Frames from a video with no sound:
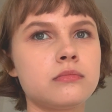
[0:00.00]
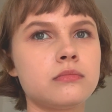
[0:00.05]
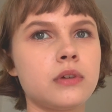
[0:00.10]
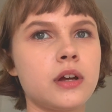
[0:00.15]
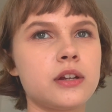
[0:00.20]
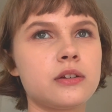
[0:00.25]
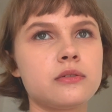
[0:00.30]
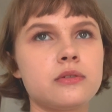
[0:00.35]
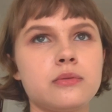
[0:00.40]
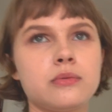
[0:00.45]

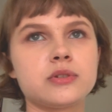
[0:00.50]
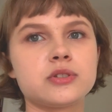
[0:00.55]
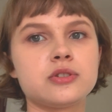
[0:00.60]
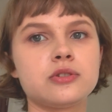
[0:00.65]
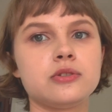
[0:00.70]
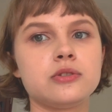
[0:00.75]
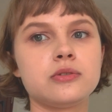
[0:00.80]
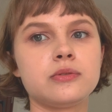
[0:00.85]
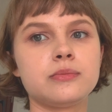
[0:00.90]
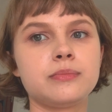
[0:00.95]
I don't know what to
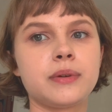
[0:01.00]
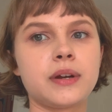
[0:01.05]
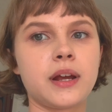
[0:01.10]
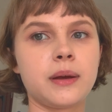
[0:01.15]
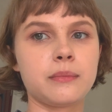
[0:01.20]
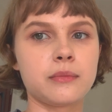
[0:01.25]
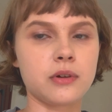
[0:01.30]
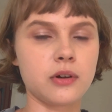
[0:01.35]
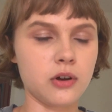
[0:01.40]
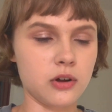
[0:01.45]
do, but
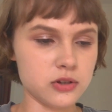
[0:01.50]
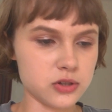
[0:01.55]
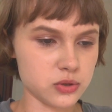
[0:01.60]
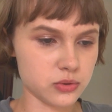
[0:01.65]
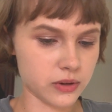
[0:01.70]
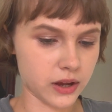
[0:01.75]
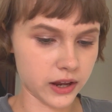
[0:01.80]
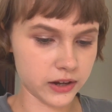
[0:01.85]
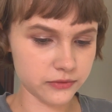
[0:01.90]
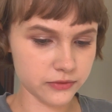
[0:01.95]
I'm also
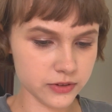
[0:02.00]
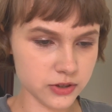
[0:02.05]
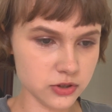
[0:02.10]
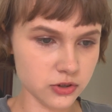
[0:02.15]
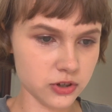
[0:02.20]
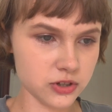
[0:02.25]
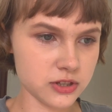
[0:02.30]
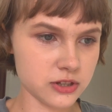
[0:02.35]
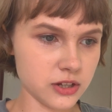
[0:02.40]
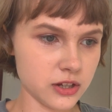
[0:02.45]
kind of
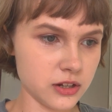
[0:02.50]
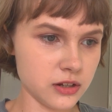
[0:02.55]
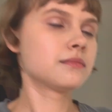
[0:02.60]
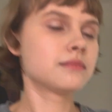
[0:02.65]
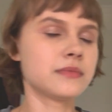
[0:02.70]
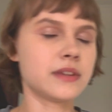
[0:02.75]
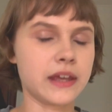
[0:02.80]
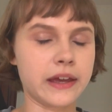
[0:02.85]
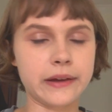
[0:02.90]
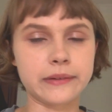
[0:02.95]
exhausted.
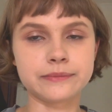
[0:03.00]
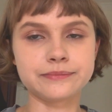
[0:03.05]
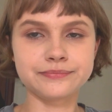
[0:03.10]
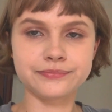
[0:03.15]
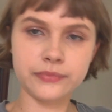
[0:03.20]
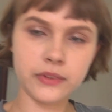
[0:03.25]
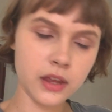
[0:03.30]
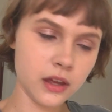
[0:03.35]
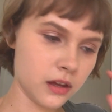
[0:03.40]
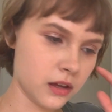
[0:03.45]
Yeah,
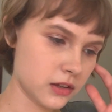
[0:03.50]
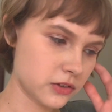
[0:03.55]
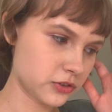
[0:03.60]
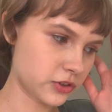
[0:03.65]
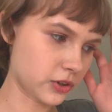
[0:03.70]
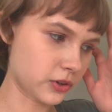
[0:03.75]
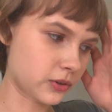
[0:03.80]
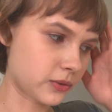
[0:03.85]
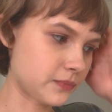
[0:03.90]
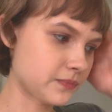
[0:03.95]

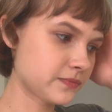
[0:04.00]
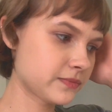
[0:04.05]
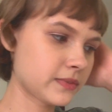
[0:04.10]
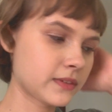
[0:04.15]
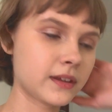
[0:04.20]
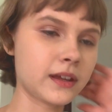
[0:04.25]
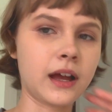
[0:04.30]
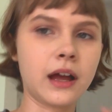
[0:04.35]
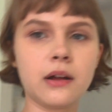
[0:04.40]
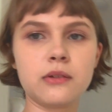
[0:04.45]
so
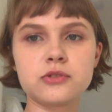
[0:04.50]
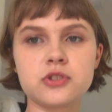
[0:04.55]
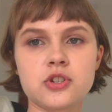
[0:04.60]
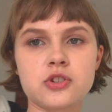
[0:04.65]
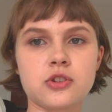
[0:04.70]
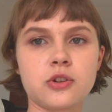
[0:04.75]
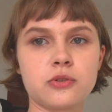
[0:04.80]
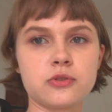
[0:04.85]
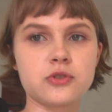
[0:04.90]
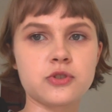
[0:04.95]
I'll
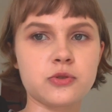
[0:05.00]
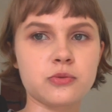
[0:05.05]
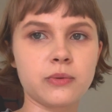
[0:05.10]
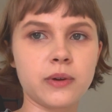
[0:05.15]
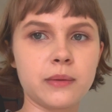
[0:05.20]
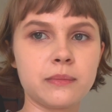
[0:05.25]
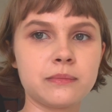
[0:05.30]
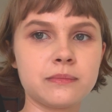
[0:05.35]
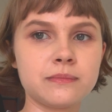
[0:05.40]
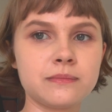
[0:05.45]
just go to
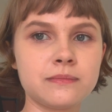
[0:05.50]
swim.